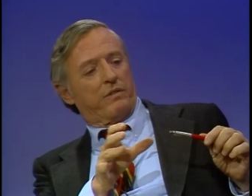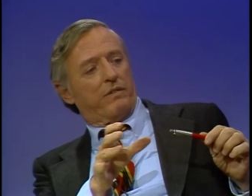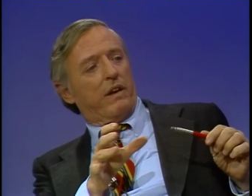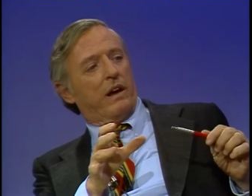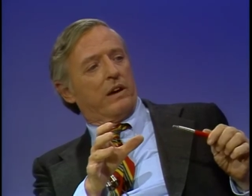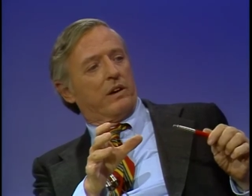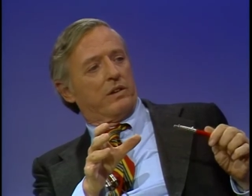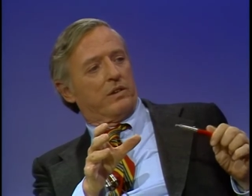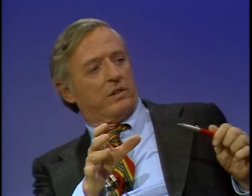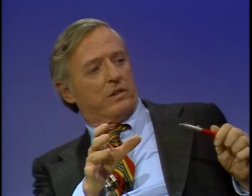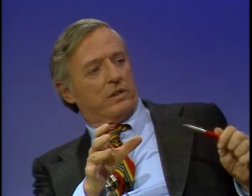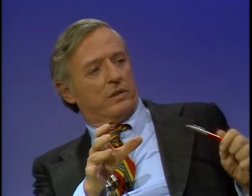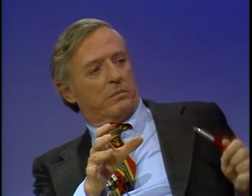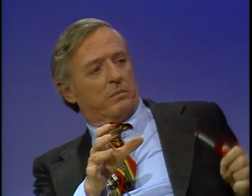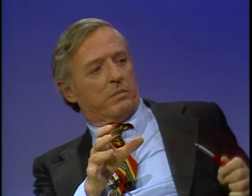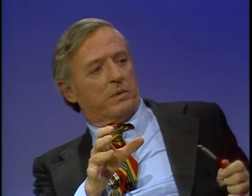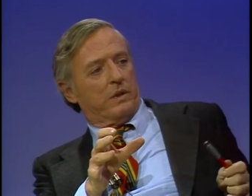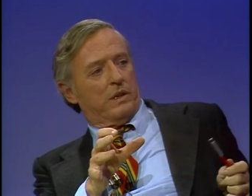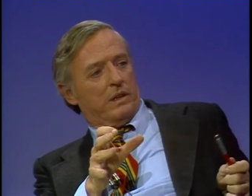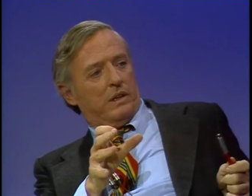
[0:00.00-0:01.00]
to
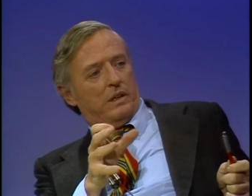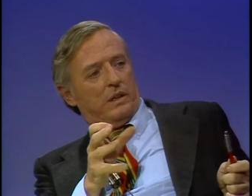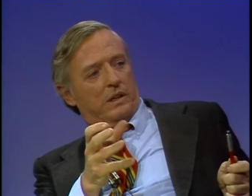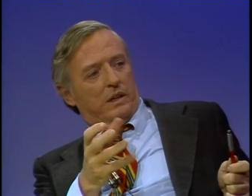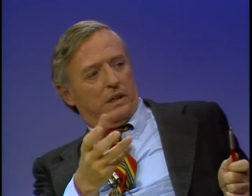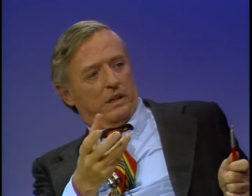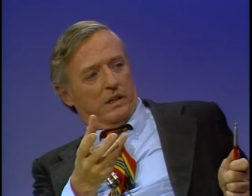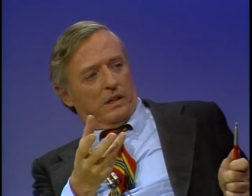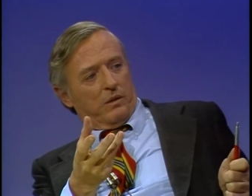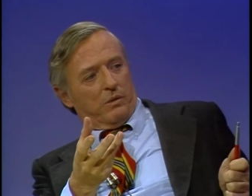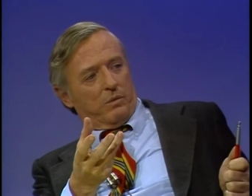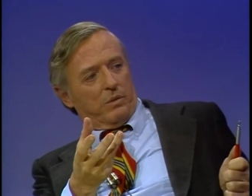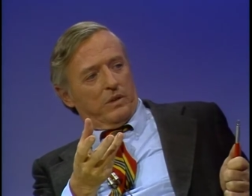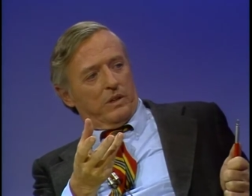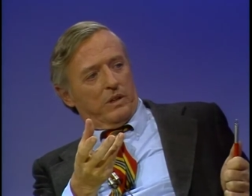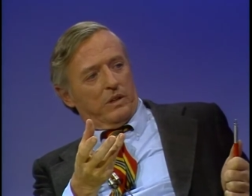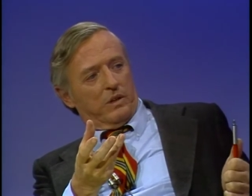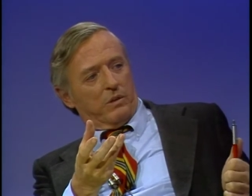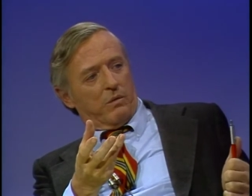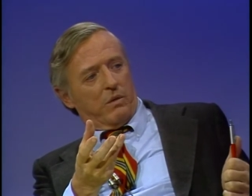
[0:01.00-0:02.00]
fascism uh,
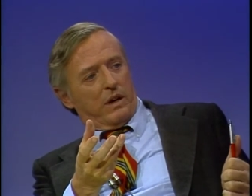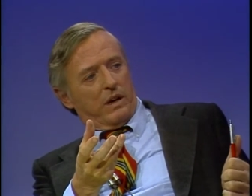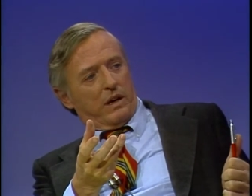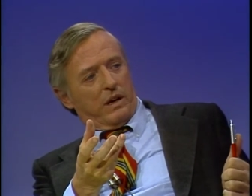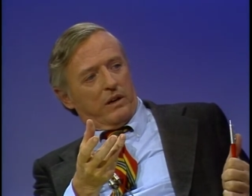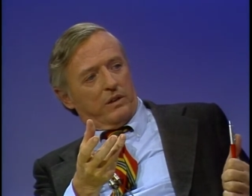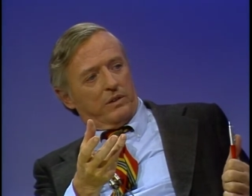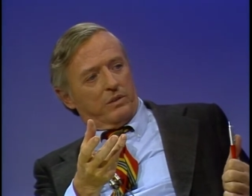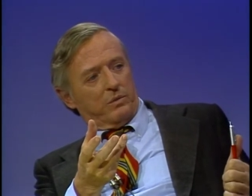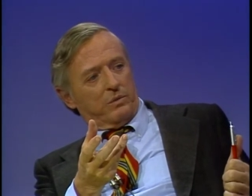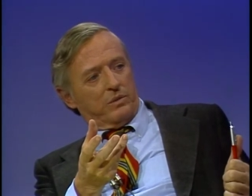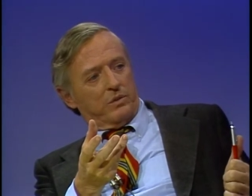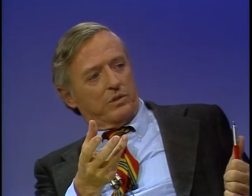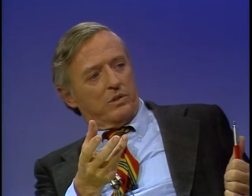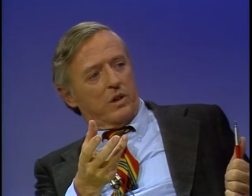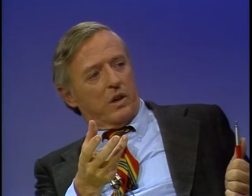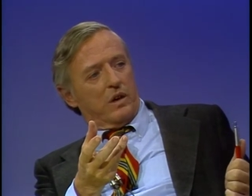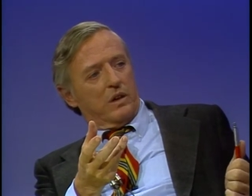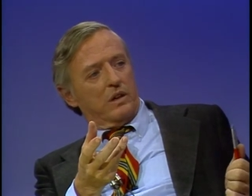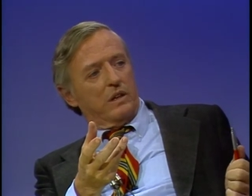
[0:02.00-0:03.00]
within the White House. It yes. was
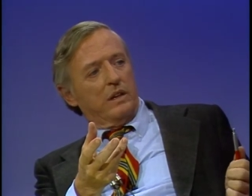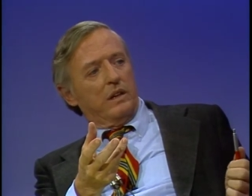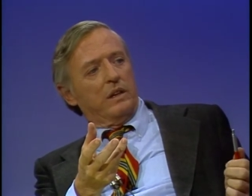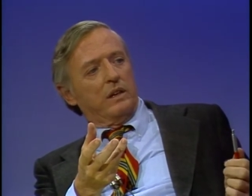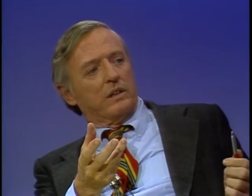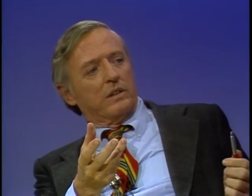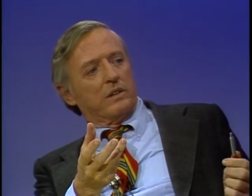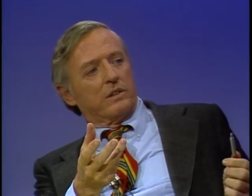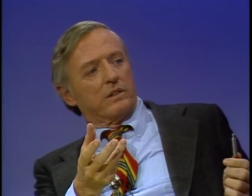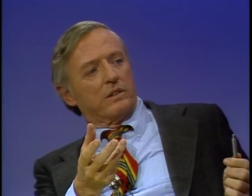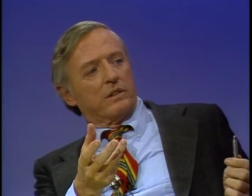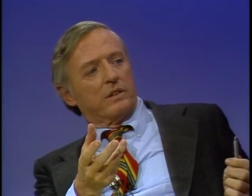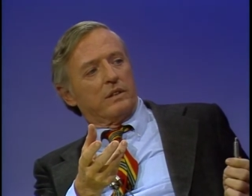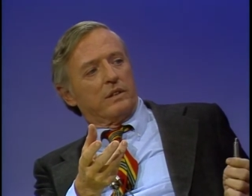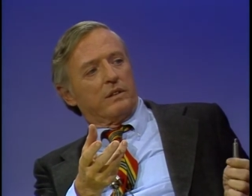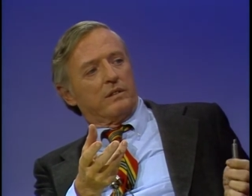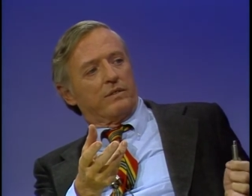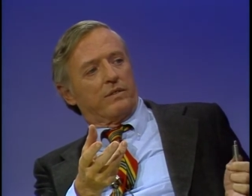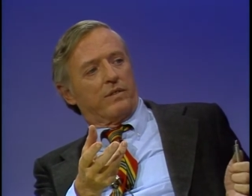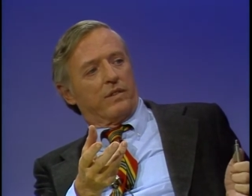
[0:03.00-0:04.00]
John Dean's
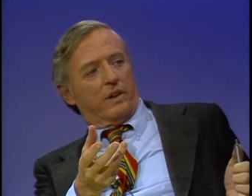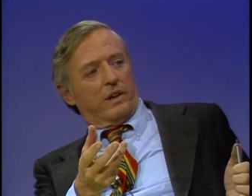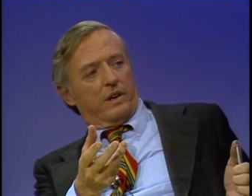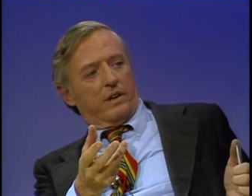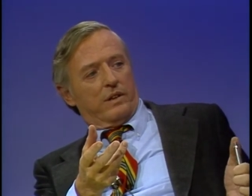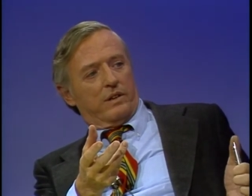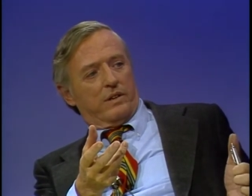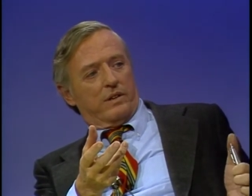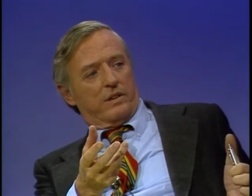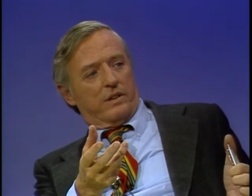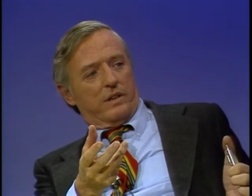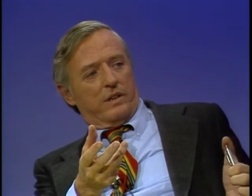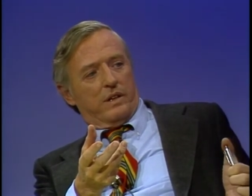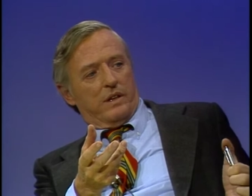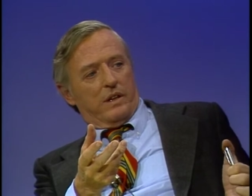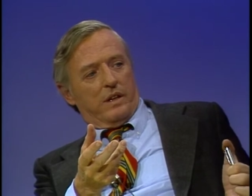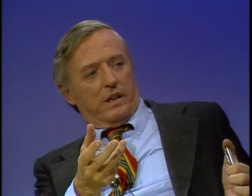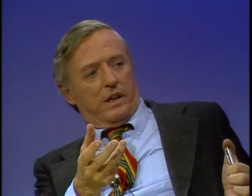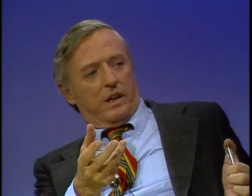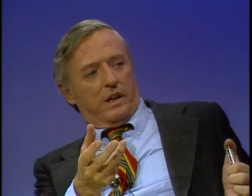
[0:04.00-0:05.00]
phrase, no, I,
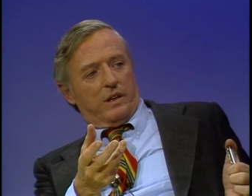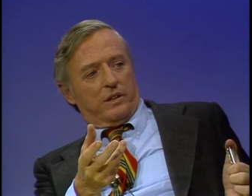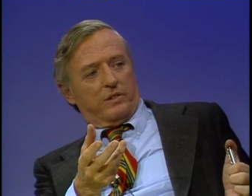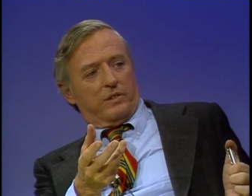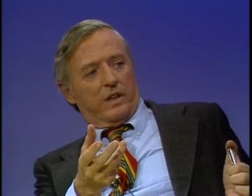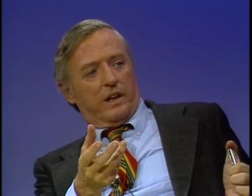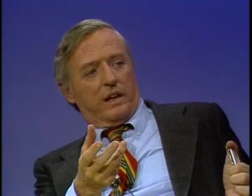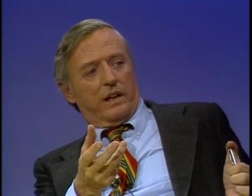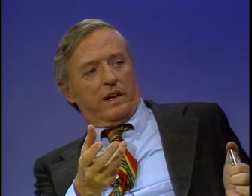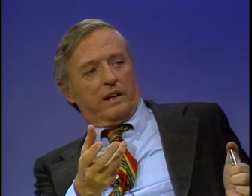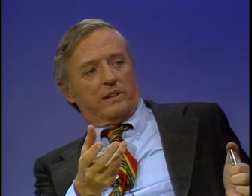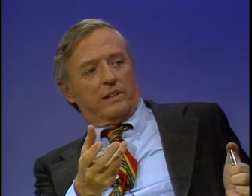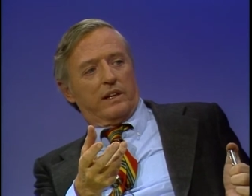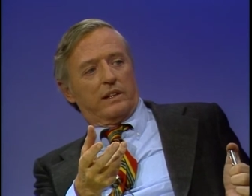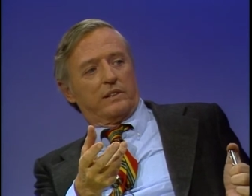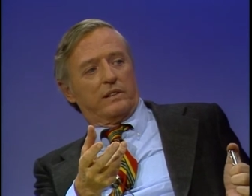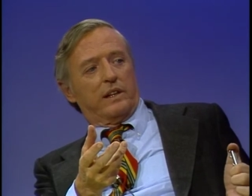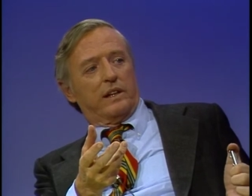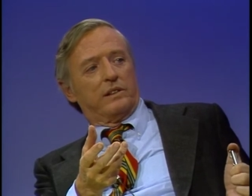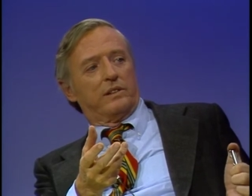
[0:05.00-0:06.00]
I, uh, saying let, us
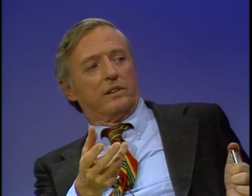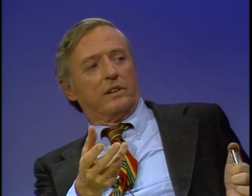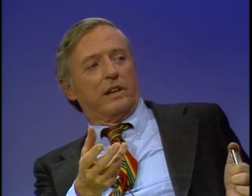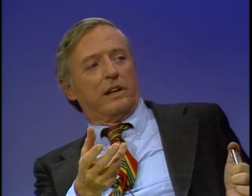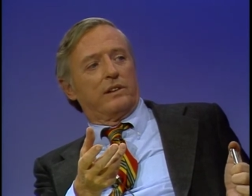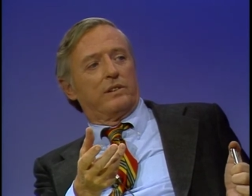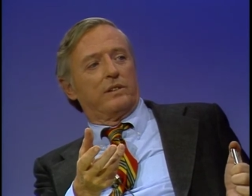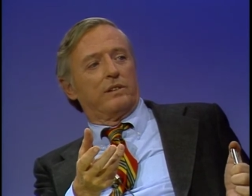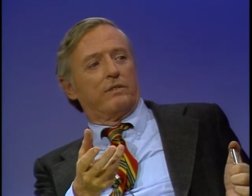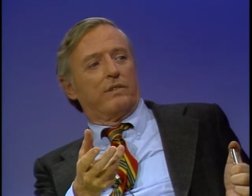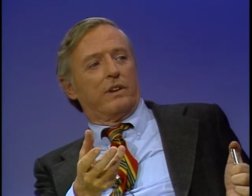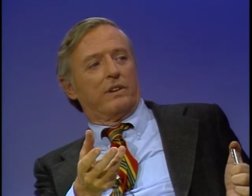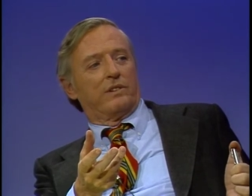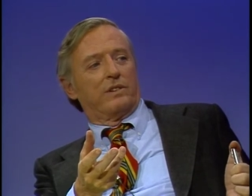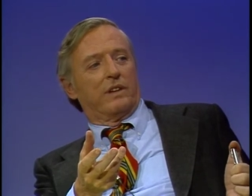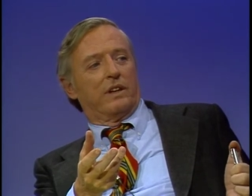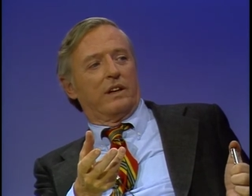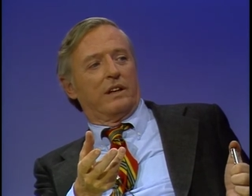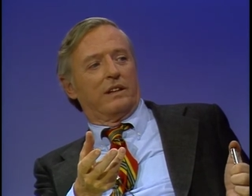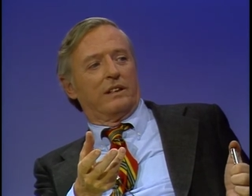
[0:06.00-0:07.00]
let's, let's, let's
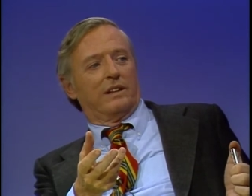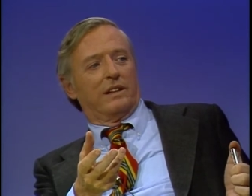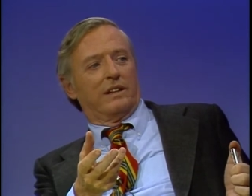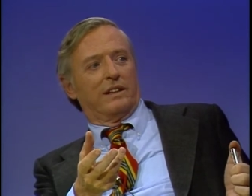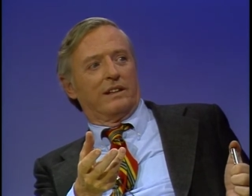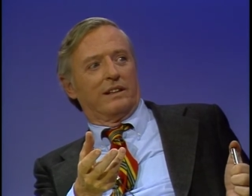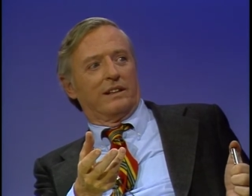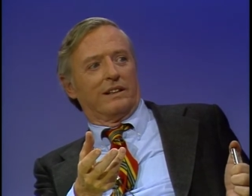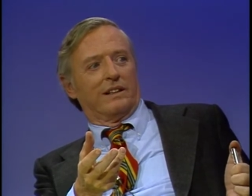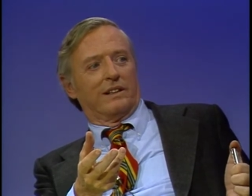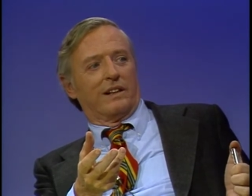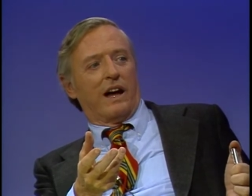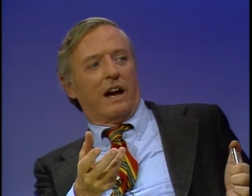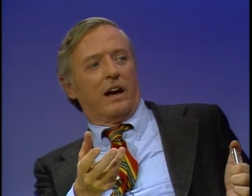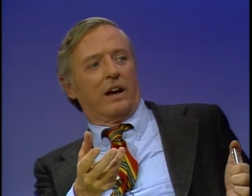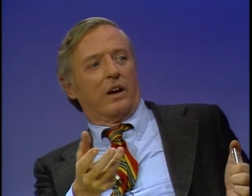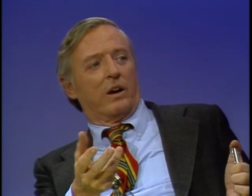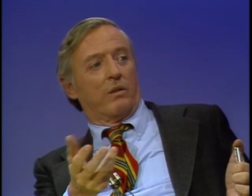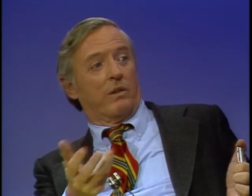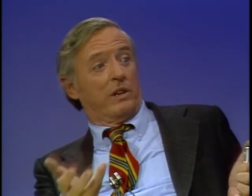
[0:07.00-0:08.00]
investigate the uh,
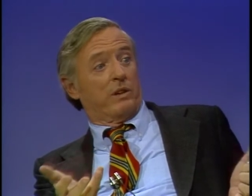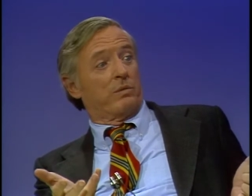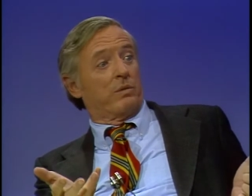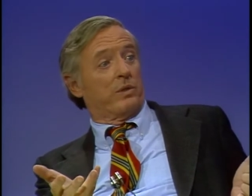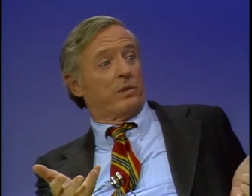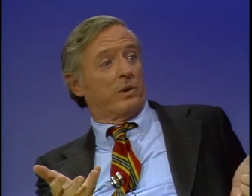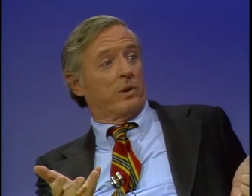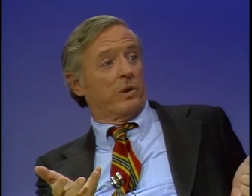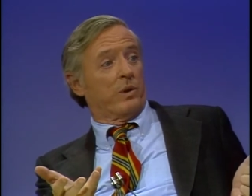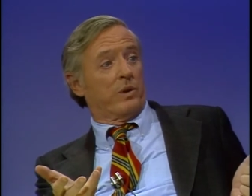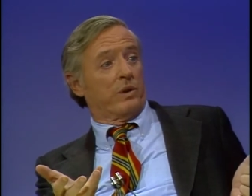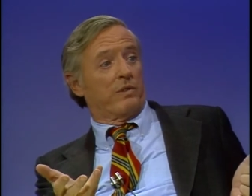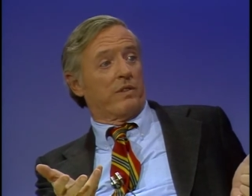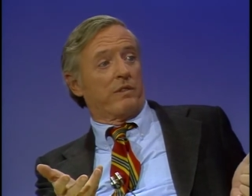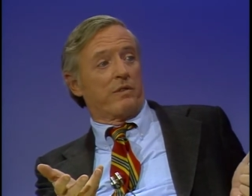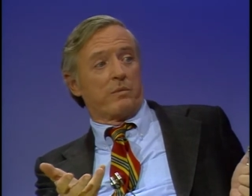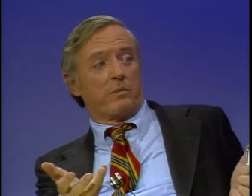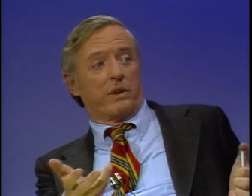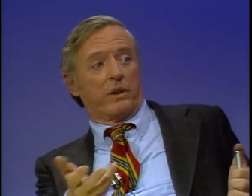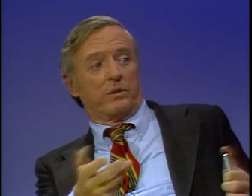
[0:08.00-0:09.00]
IRS returns yes. of
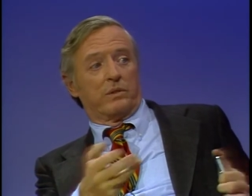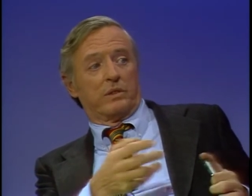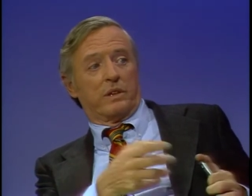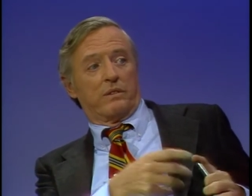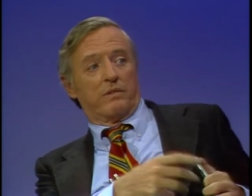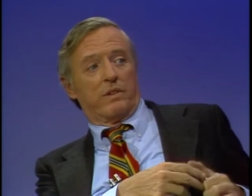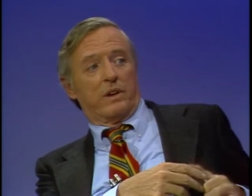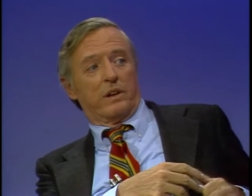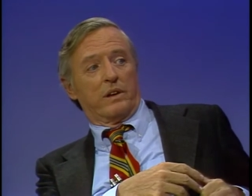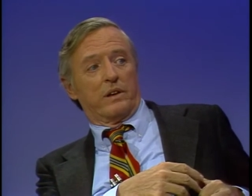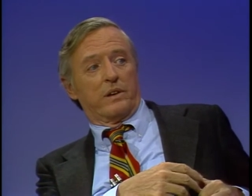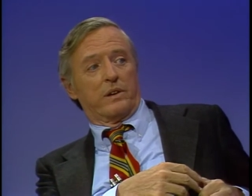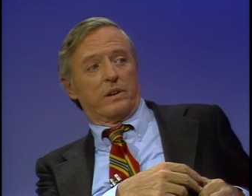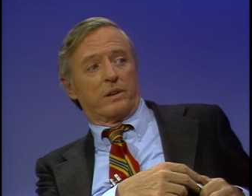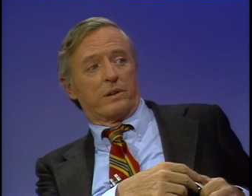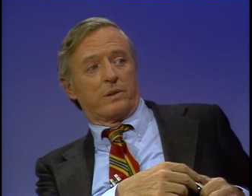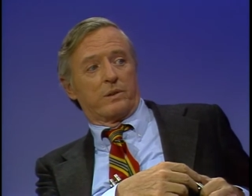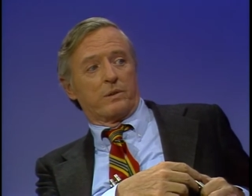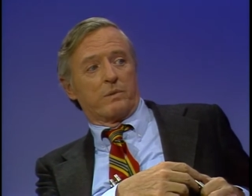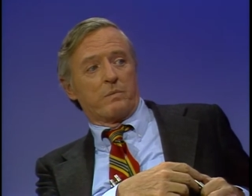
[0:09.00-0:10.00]
everybody who's unfriendly to
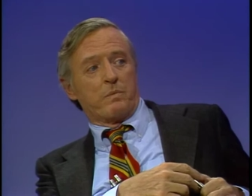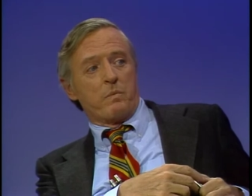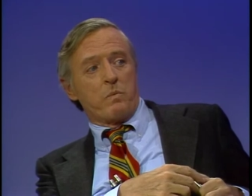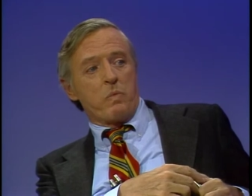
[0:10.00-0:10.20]
Nixon.